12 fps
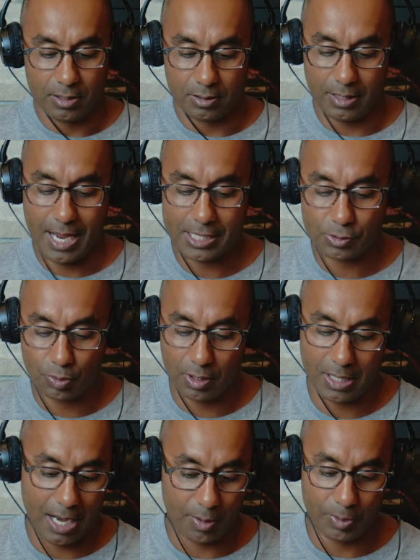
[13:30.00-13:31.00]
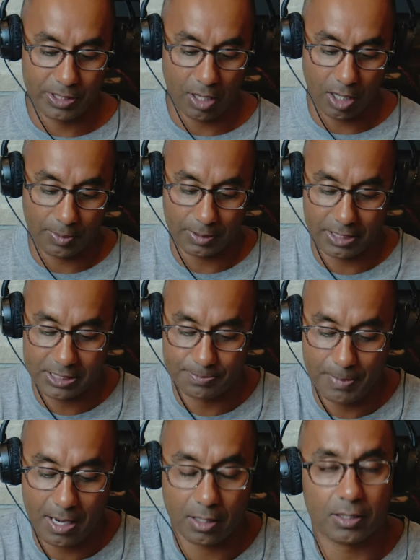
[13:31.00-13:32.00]
Last one, I, we talked about this
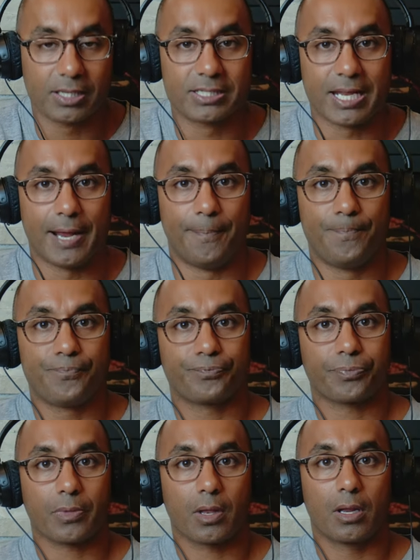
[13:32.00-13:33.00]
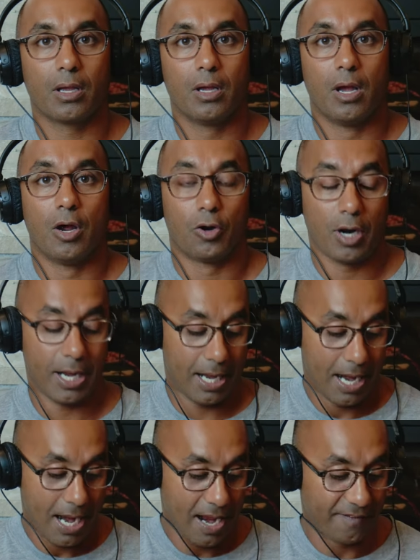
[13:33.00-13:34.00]
medical exam, right?
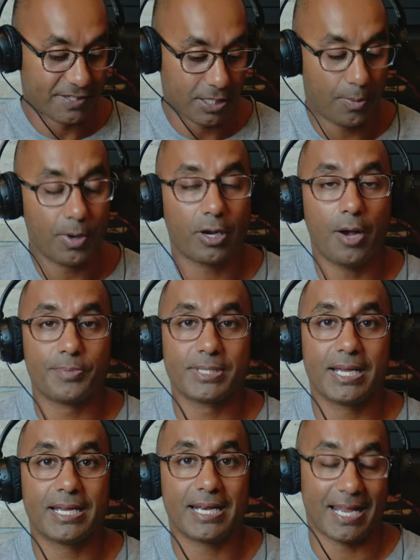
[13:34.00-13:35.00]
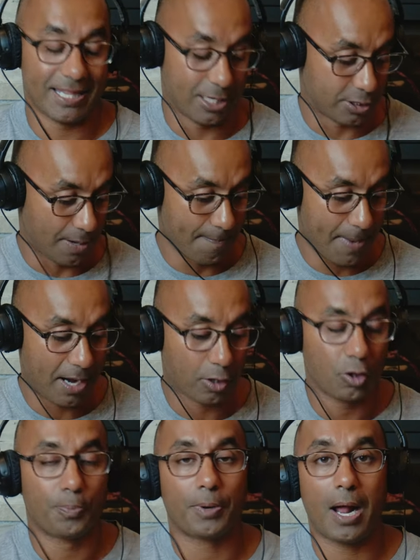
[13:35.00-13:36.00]
If someone comes in and there's a
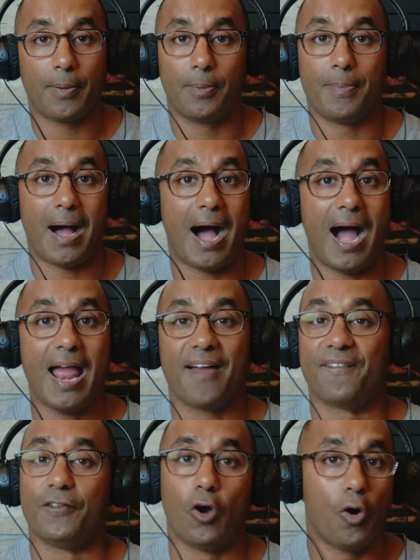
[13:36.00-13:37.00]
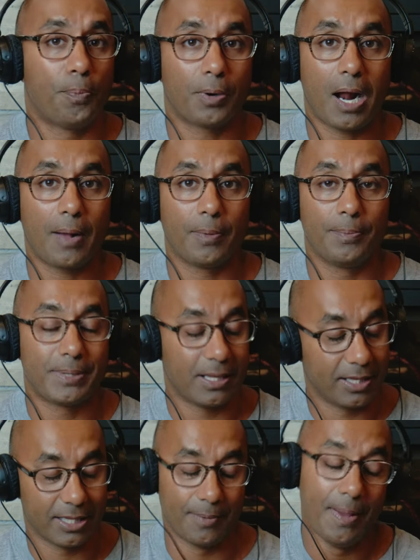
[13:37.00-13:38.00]
medical problem, I have no problem
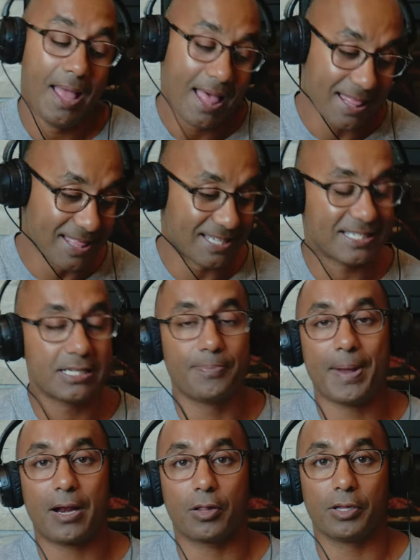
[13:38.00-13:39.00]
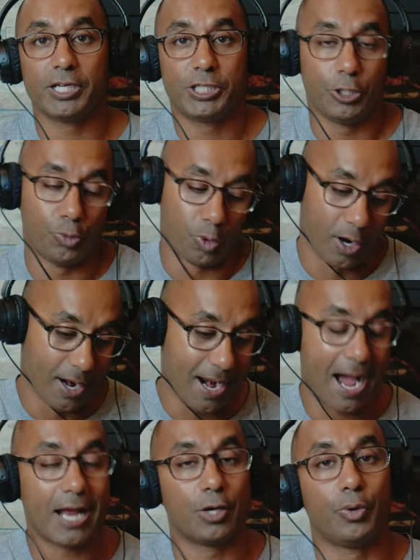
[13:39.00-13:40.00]
telling them, this is a medical issue. We're
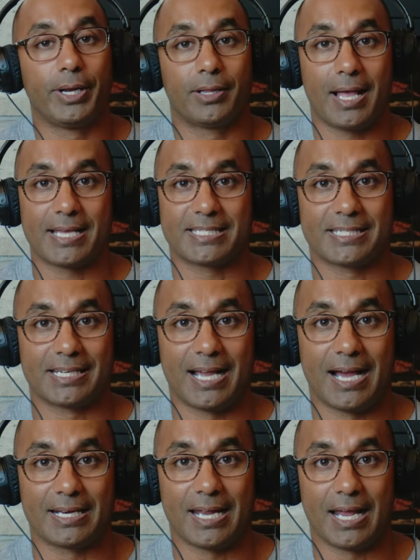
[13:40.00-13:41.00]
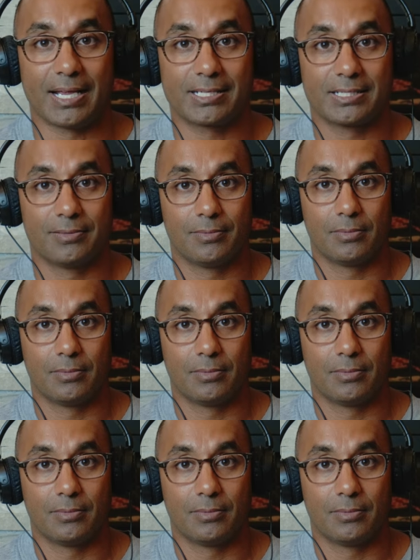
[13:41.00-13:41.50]
not doing glasses and contacts.